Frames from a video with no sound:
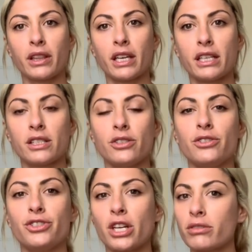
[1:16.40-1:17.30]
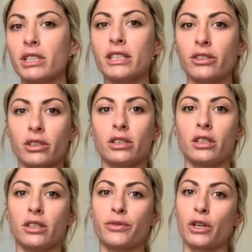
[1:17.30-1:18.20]
There's generally not a
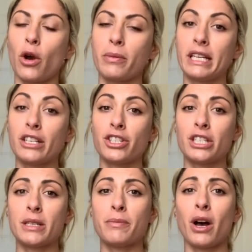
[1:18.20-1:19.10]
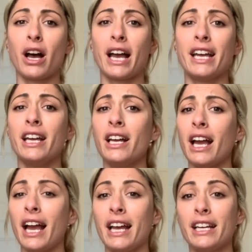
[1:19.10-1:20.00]
lot of accommodation nearby,
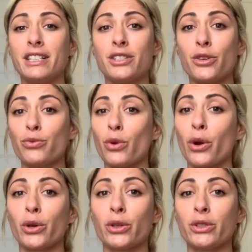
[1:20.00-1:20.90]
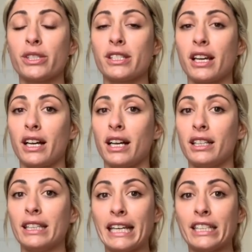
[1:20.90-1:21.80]
and the roads
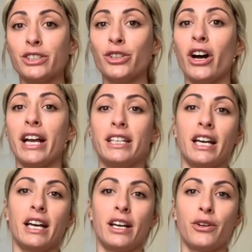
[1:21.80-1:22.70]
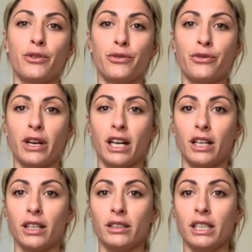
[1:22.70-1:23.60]
late at night
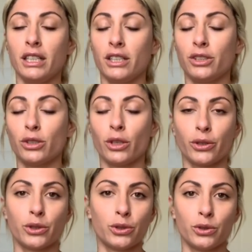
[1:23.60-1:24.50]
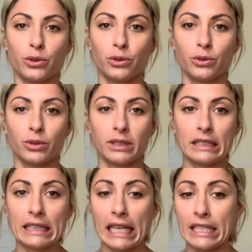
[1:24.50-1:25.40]
have your local
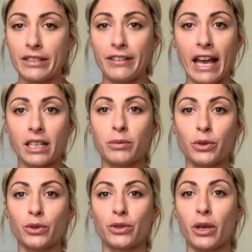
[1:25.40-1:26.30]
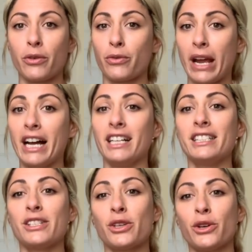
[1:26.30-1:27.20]
native animals
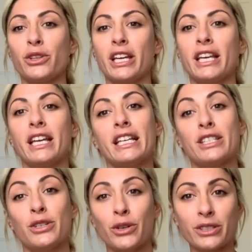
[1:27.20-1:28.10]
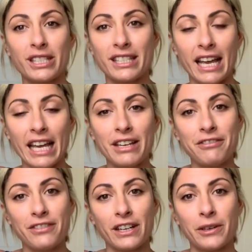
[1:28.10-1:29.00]
around, so it's not
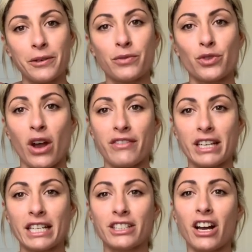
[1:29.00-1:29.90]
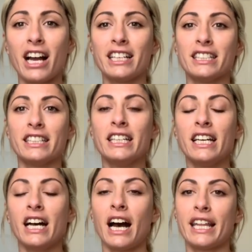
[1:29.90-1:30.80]
safe driving at night. And
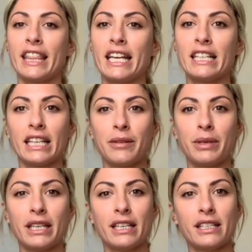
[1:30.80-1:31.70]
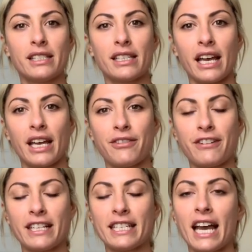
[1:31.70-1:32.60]
I think glamping is a
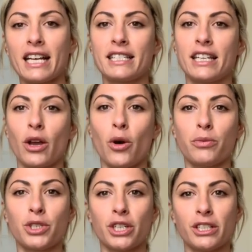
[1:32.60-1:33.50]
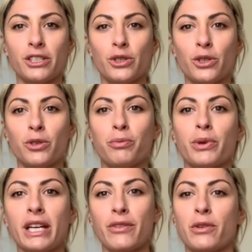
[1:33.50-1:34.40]
fantastic option to
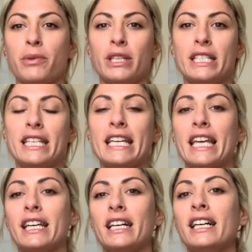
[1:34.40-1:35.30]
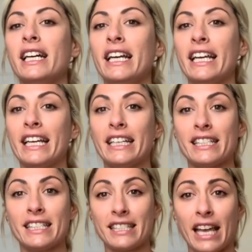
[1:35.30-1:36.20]
bring everybody together in a
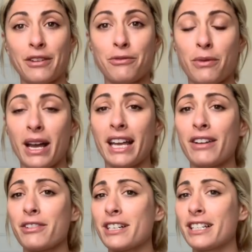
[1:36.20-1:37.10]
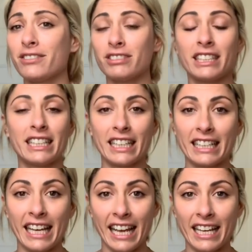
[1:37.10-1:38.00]
safe way. Everyone can really let
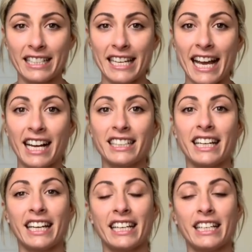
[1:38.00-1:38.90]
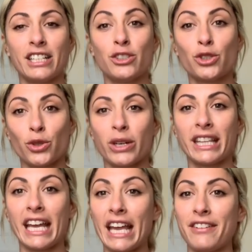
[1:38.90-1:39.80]
their hair down and enjoy
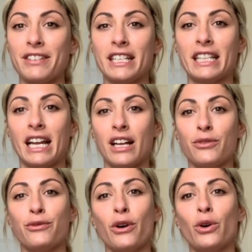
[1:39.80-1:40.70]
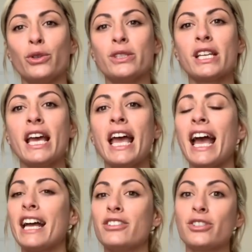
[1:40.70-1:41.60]
the evening that unfolds
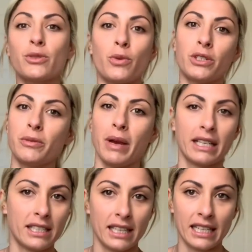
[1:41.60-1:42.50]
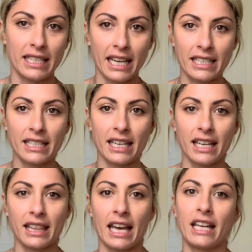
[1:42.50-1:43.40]
and just wander back to their tent
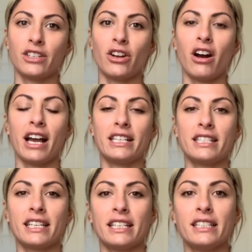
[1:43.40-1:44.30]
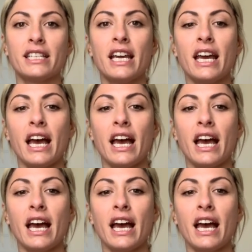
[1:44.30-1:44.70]
at that night, and